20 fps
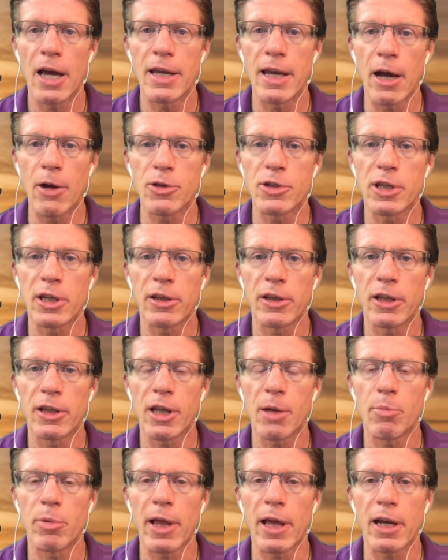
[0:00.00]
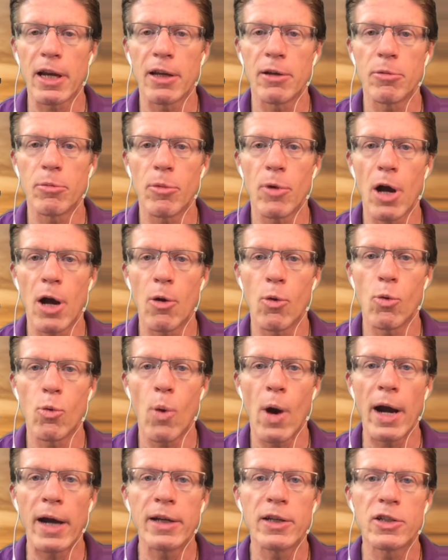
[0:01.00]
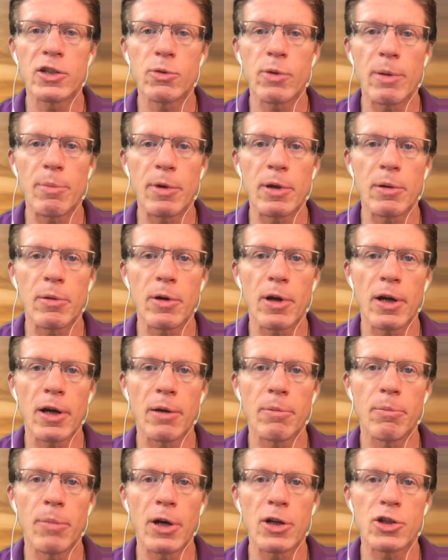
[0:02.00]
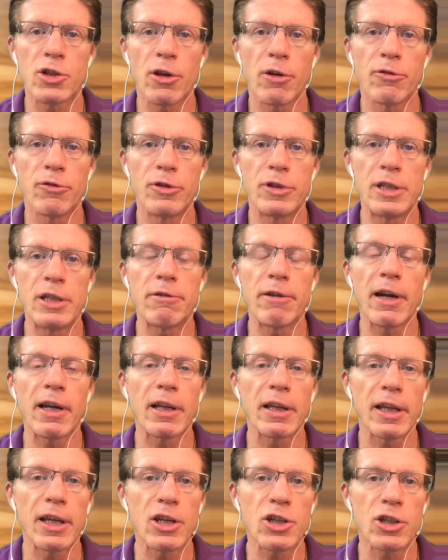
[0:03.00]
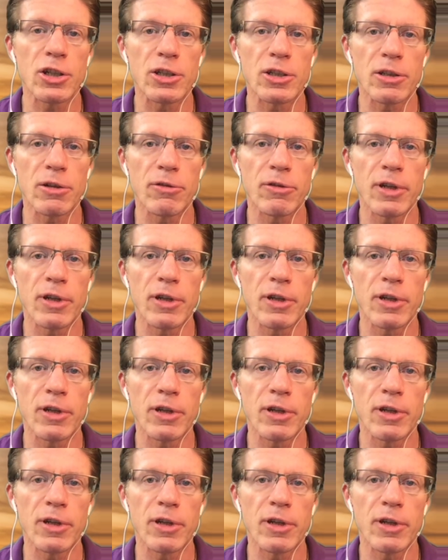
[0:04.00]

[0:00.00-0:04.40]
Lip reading: announcing that they plan on a wide sweeping bunch of deregulations,